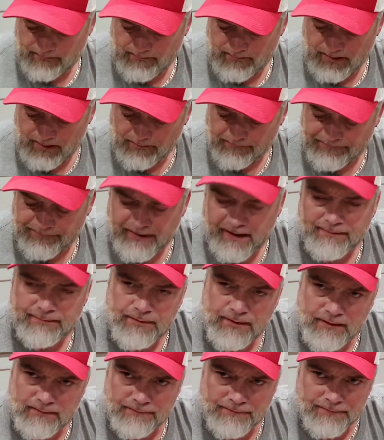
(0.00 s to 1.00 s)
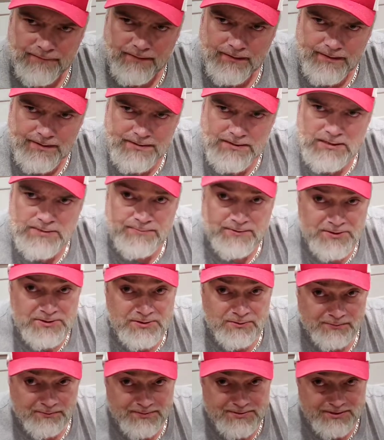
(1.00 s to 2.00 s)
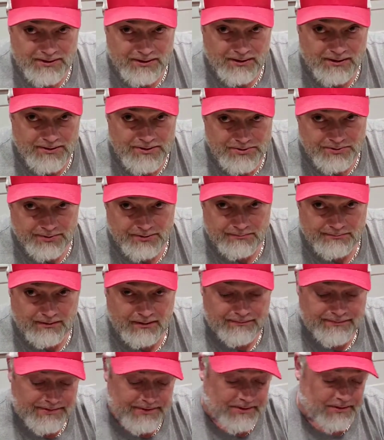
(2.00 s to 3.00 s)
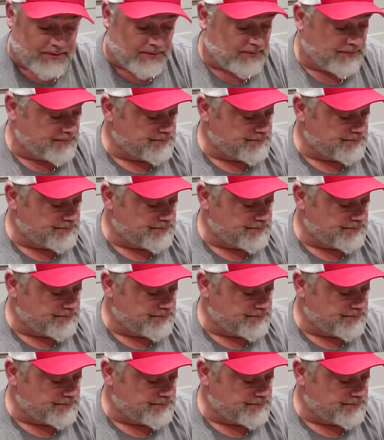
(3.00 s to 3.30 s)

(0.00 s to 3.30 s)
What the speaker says: Your family and friends, especially the ones that are going to enjoy your barbecue,